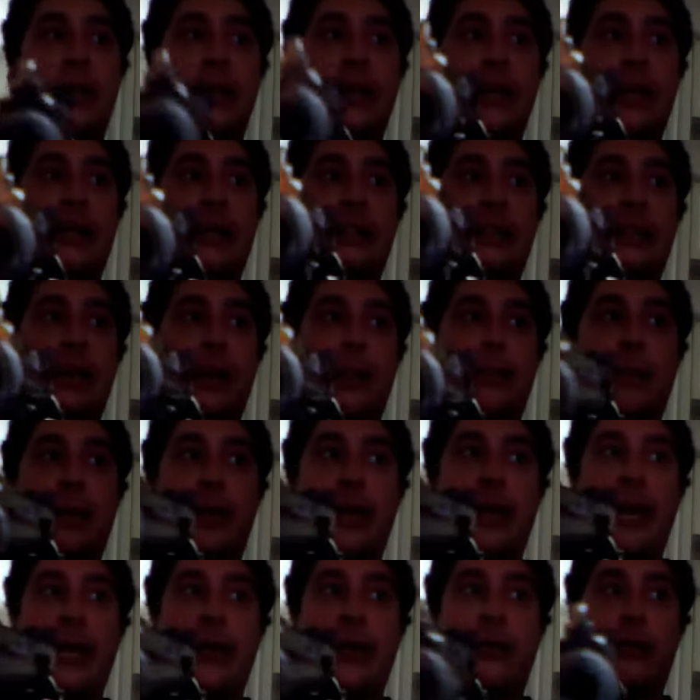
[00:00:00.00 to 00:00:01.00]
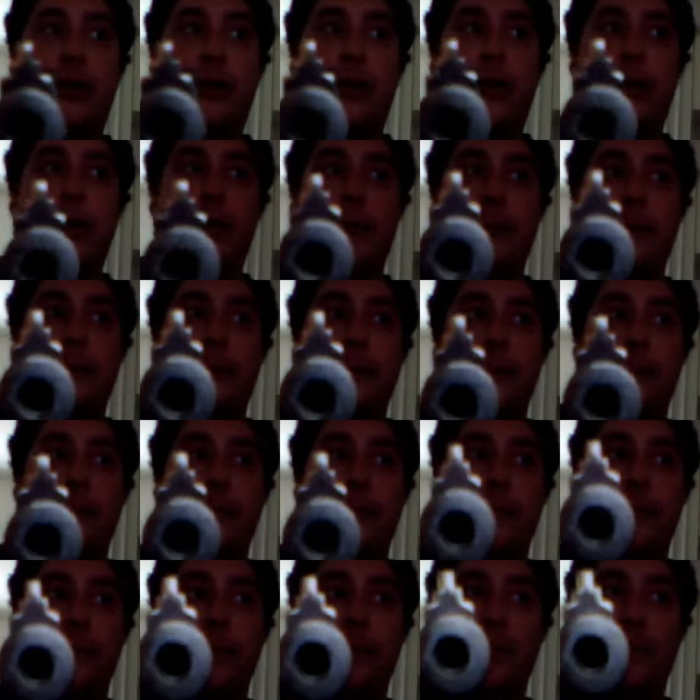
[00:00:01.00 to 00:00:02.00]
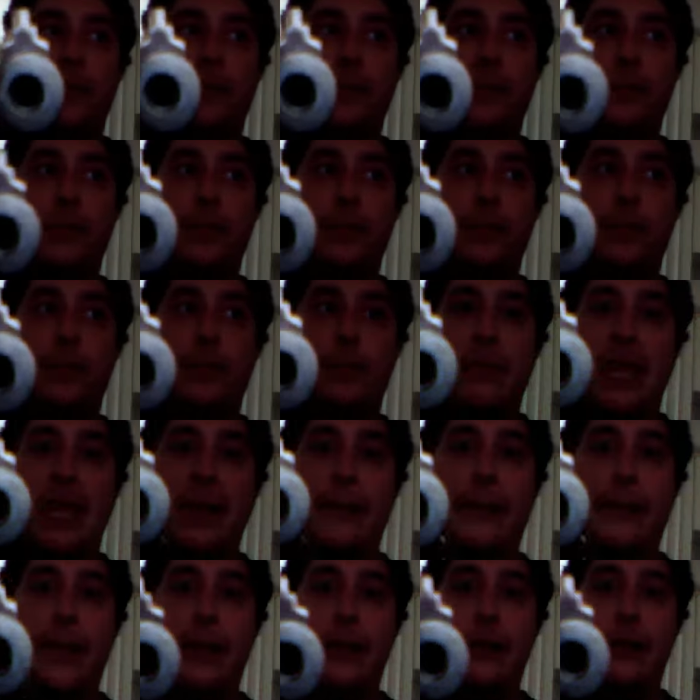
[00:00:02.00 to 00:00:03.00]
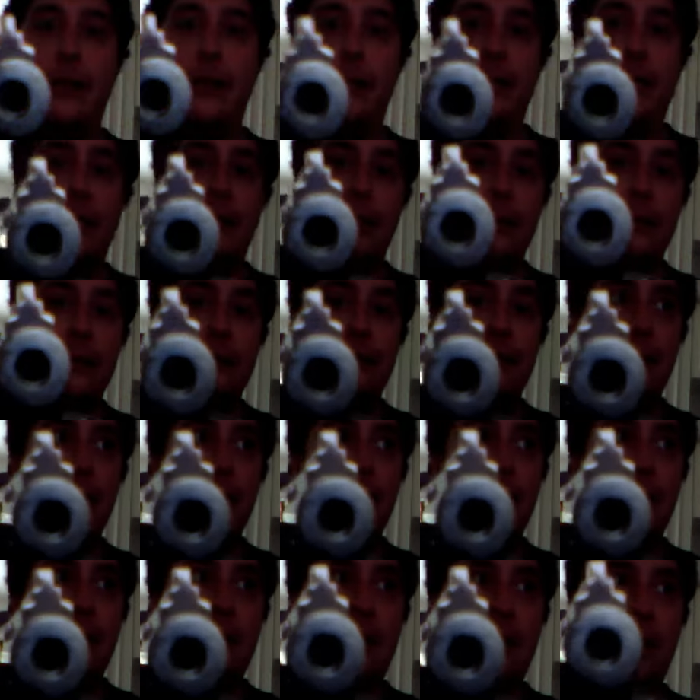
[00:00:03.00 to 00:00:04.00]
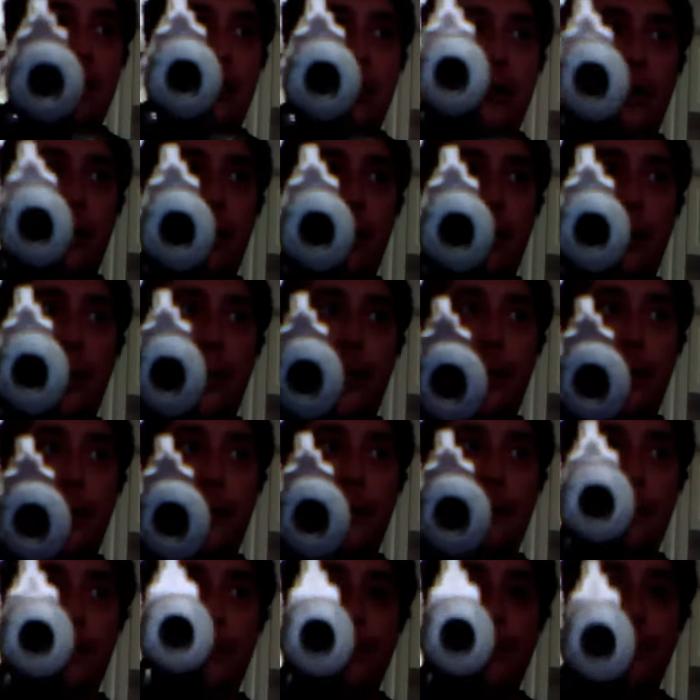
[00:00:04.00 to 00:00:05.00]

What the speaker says: Get some light through it. Maybe. Oh, well.